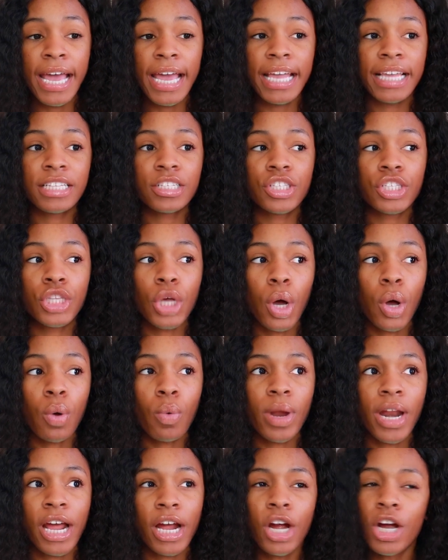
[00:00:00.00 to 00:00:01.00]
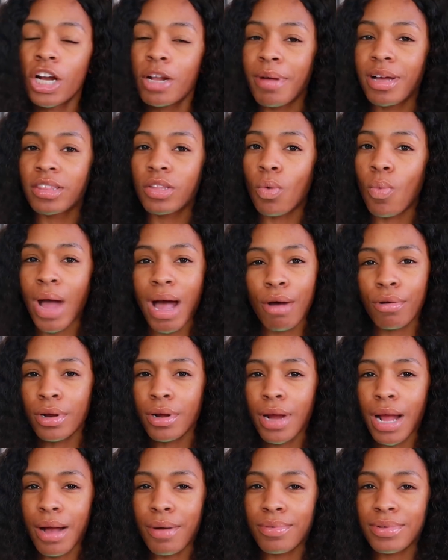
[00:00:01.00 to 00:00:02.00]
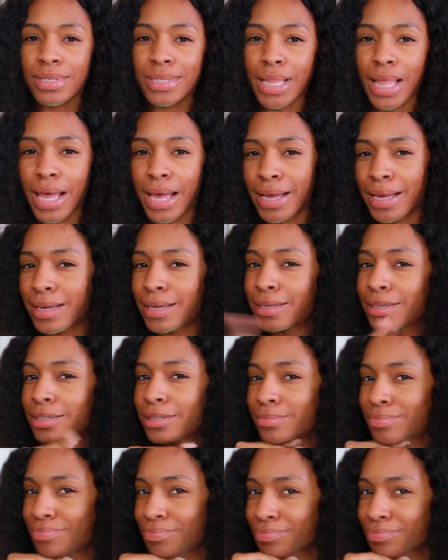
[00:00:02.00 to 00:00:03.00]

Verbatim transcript: And so when I heard about the Wowder, I was like,